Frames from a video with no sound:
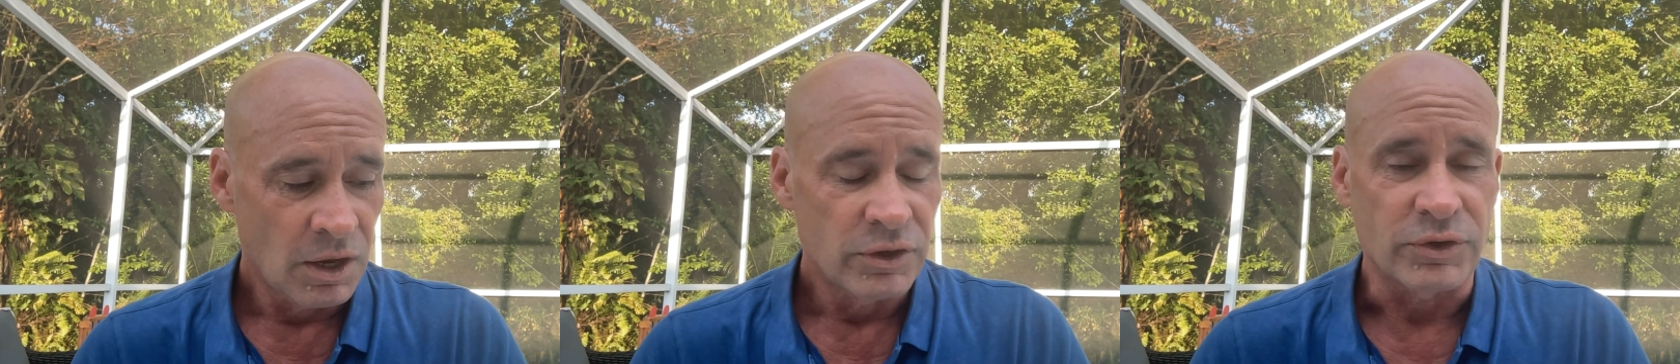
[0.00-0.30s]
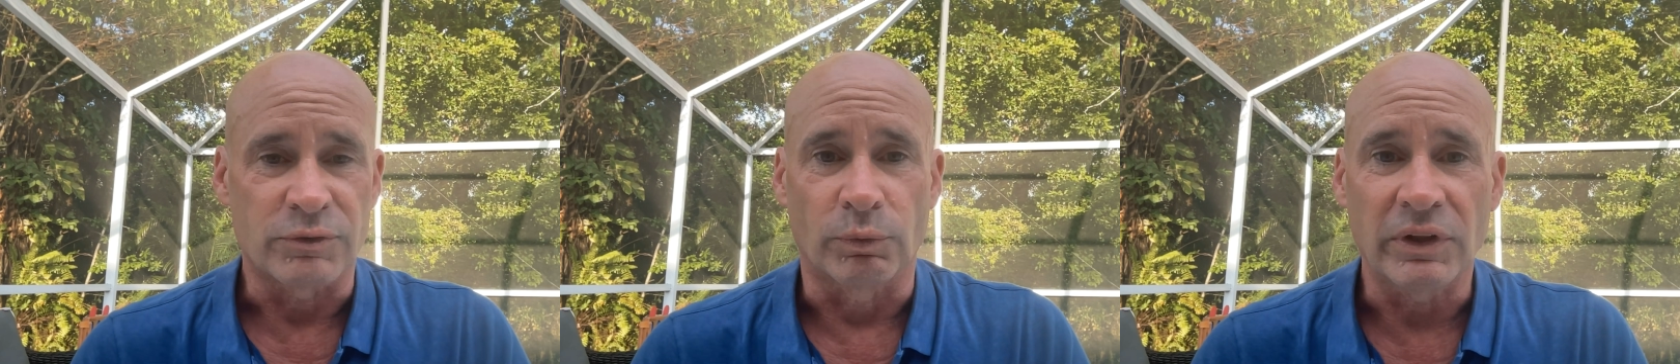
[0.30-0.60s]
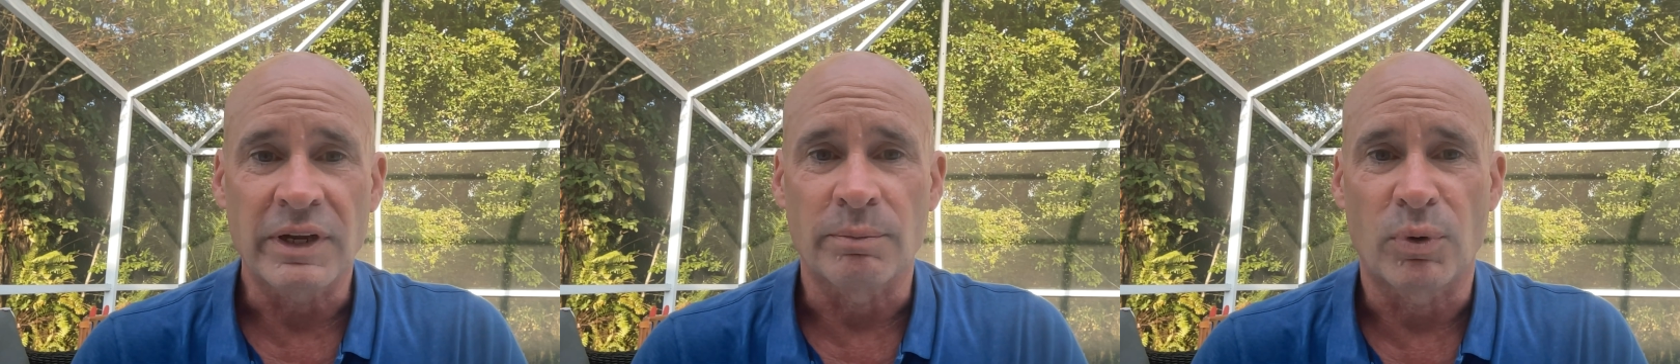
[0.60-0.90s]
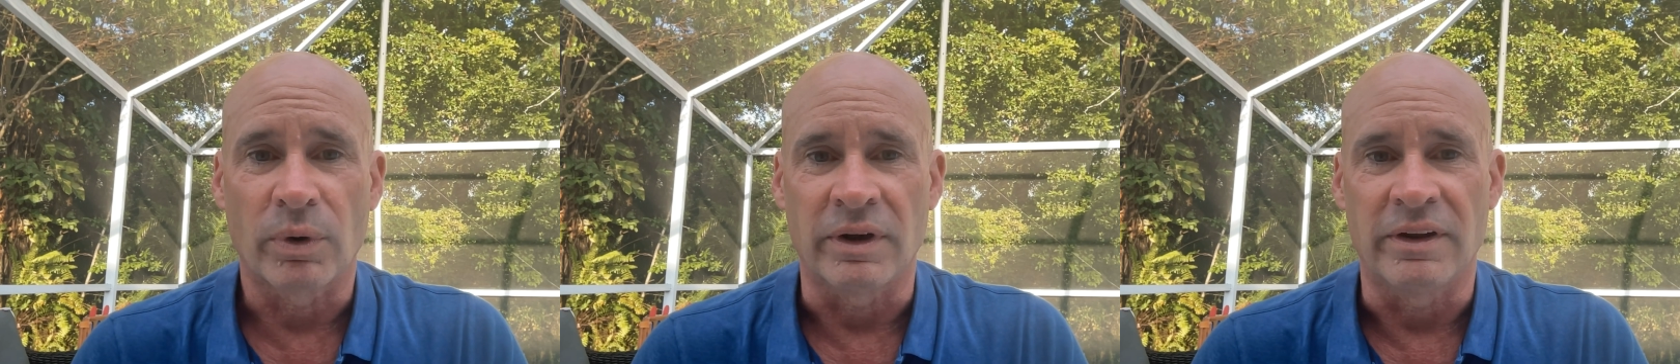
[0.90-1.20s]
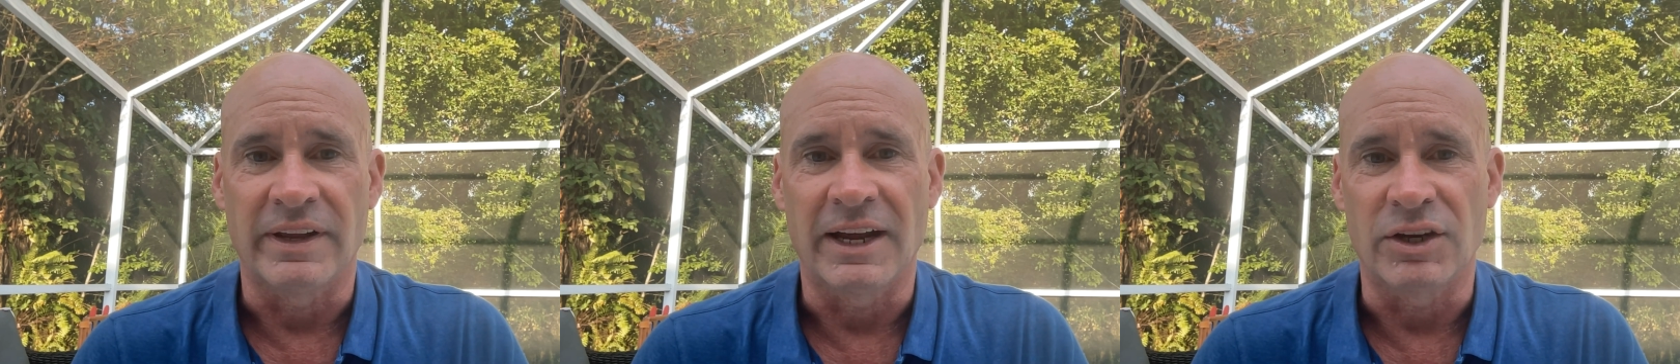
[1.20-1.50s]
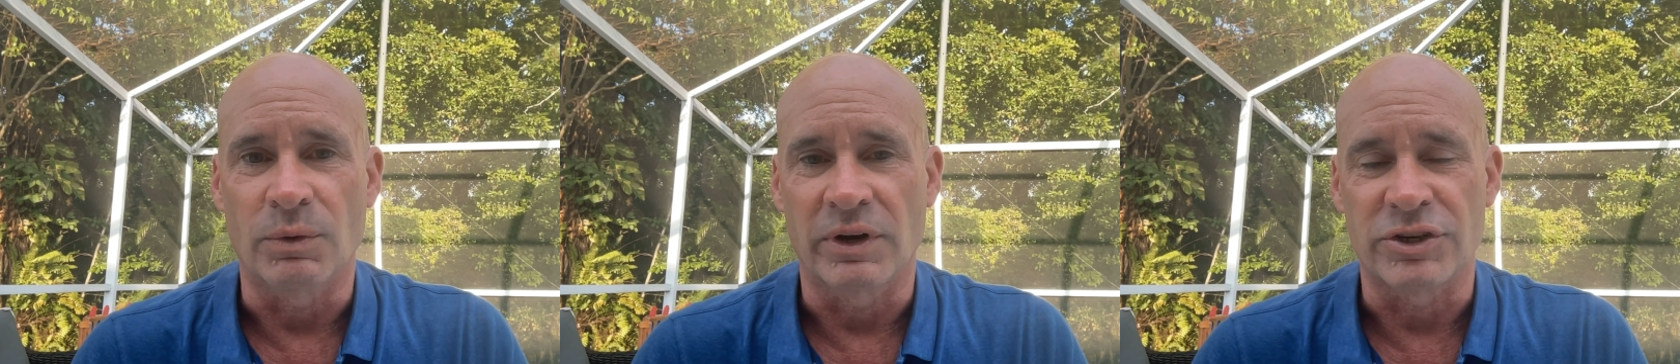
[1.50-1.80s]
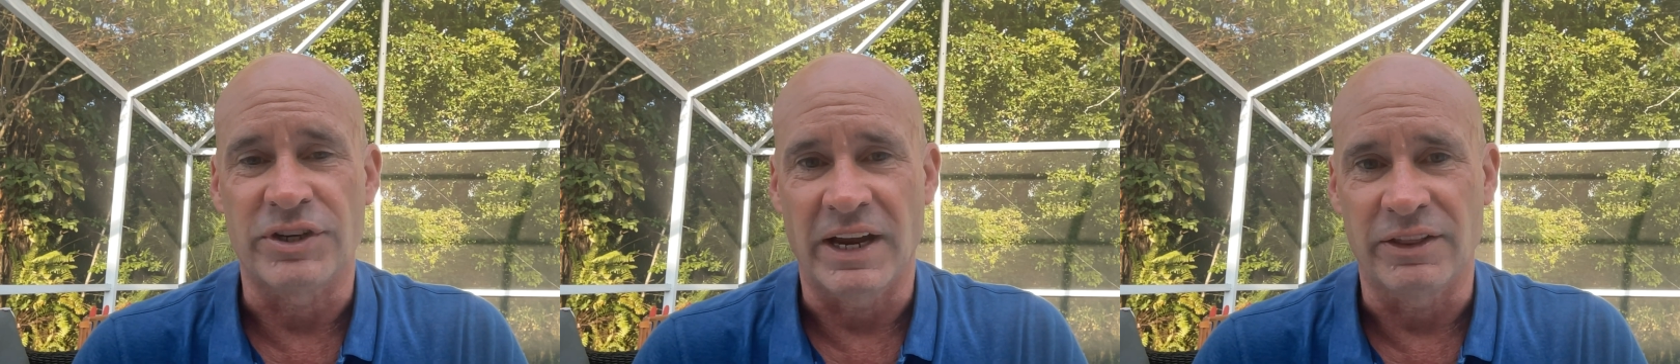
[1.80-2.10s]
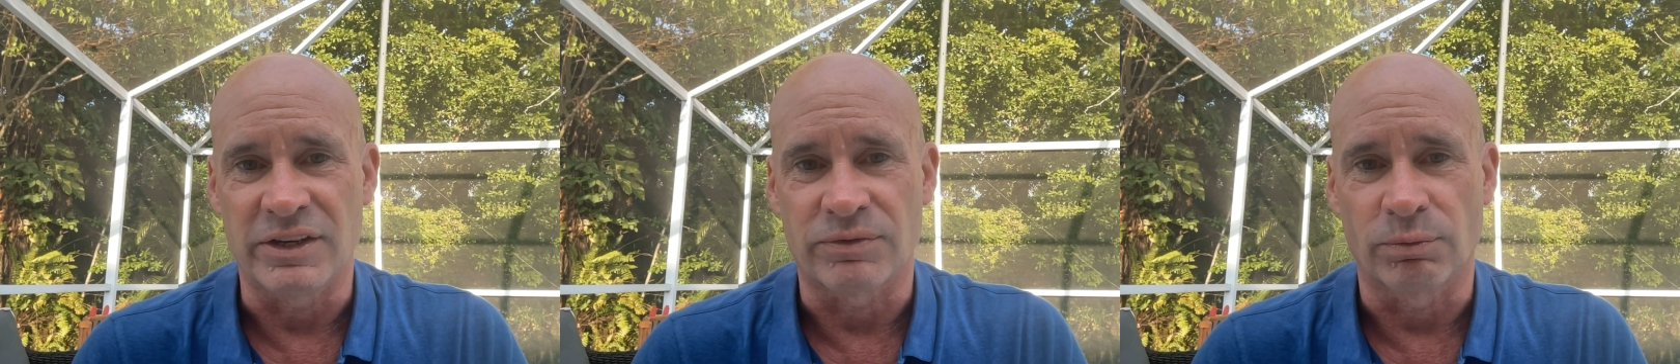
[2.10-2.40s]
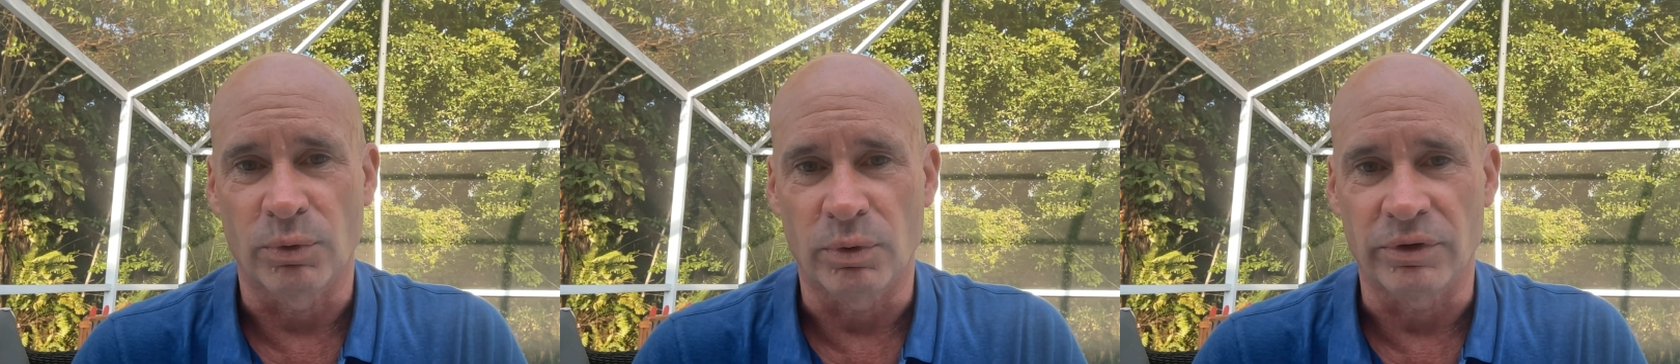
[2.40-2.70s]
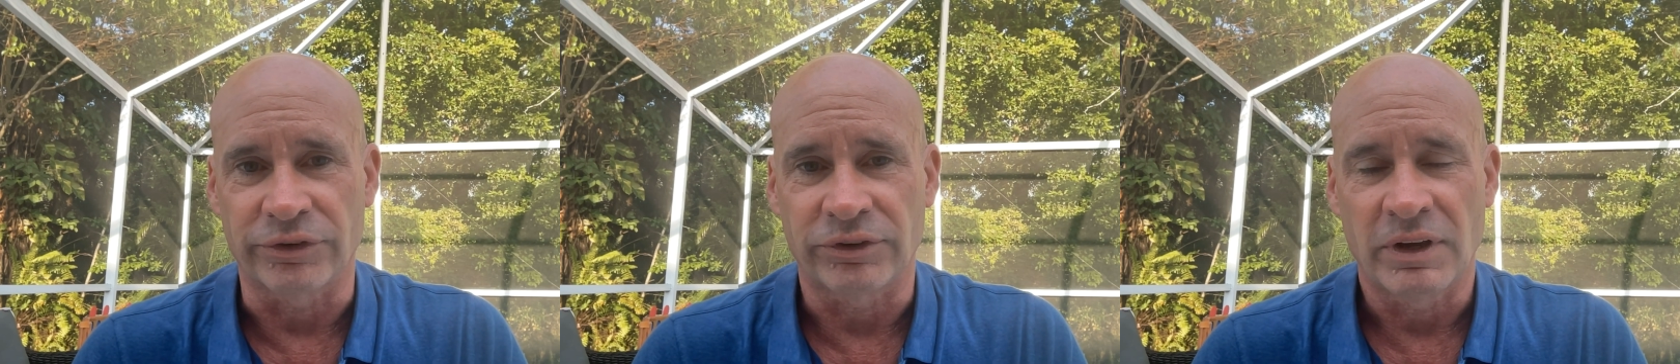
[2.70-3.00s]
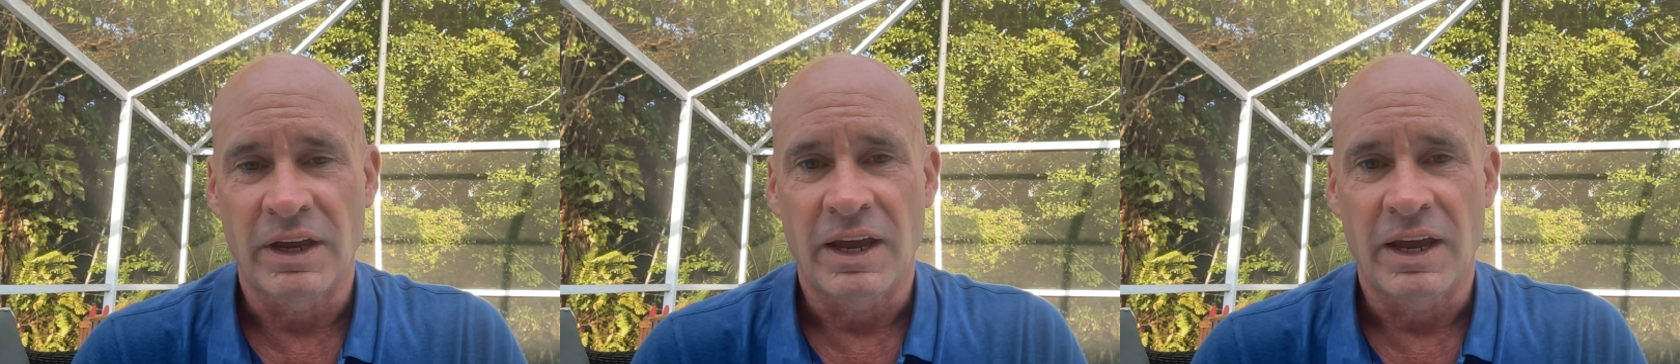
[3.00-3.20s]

So it's really important that you understand these rules,